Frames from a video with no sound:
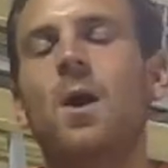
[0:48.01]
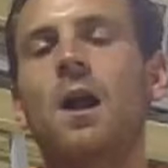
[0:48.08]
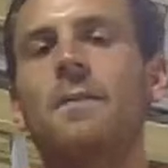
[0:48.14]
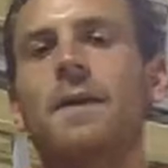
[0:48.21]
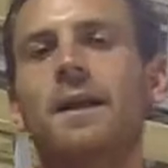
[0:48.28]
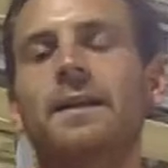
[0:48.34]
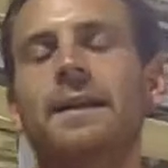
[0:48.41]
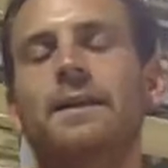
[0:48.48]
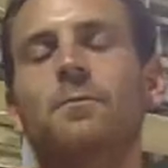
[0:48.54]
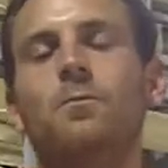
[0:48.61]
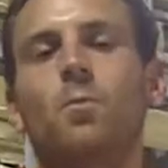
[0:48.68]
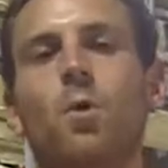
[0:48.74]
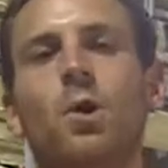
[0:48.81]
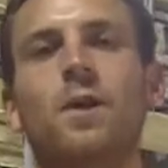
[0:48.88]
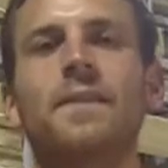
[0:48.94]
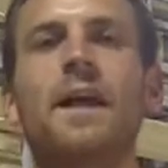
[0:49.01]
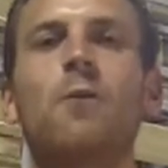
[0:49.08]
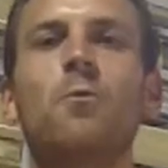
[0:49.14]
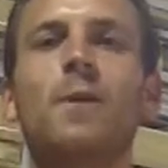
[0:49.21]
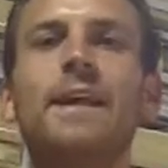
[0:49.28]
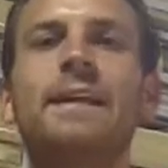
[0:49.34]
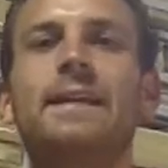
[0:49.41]
automatically work on
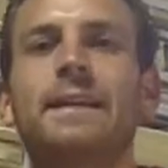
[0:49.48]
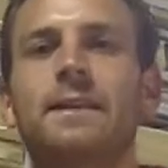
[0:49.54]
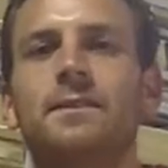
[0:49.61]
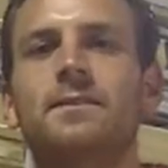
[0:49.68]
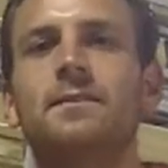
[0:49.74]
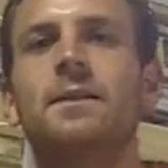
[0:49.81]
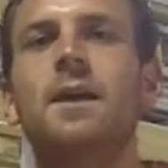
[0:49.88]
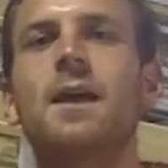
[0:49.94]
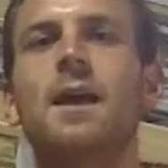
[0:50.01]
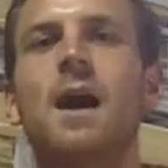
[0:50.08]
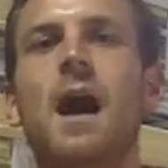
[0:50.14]
that weakness